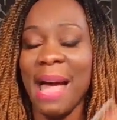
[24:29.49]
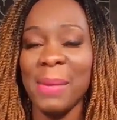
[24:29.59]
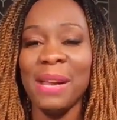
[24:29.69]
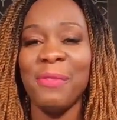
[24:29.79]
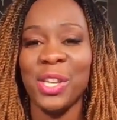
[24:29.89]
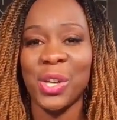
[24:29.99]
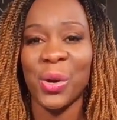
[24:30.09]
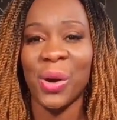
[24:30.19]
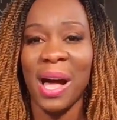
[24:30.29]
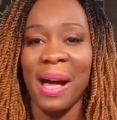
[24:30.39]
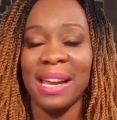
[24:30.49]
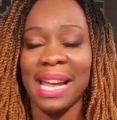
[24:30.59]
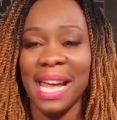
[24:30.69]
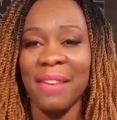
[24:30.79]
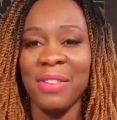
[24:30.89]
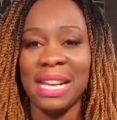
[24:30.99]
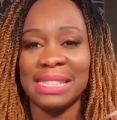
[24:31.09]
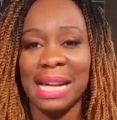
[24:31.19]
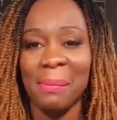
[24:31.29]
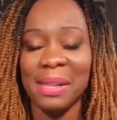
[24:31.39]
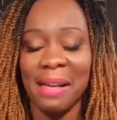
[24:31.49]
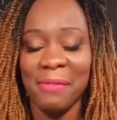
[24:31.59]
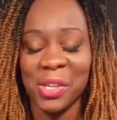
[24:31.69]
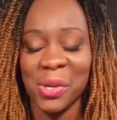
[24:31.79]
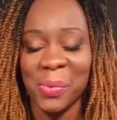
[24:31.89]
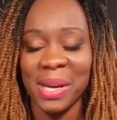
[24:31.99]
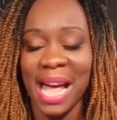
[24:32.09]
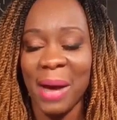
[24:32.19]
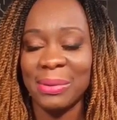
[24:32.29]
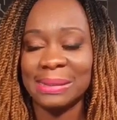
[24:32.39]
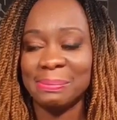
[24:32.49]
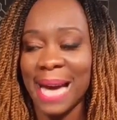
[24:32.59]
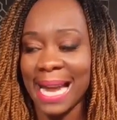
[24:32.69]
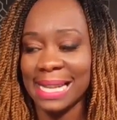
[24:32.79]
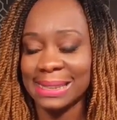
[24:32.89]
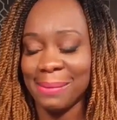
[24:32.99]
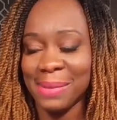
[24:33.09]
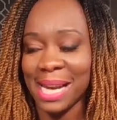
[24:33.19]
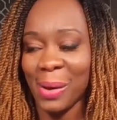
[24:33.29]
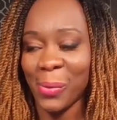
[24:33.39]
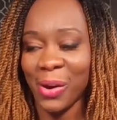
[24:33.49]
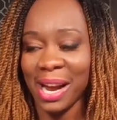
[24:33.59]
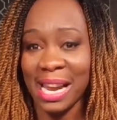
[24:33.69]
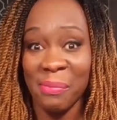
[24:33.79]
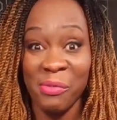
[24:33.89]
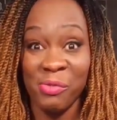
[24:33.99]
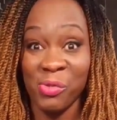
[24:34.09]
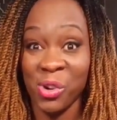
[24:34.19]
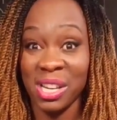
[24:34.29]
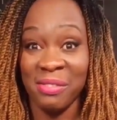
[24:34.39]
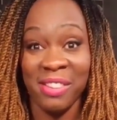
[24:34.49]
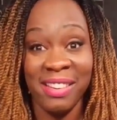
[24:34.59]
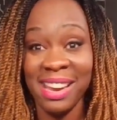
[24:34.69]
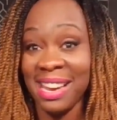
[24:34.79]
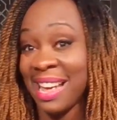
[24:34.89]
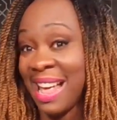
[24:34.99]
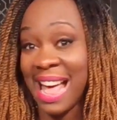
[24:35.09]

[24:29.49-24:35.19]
I made a video and I gave an example in that video when I was mad at something at work and I wrote a very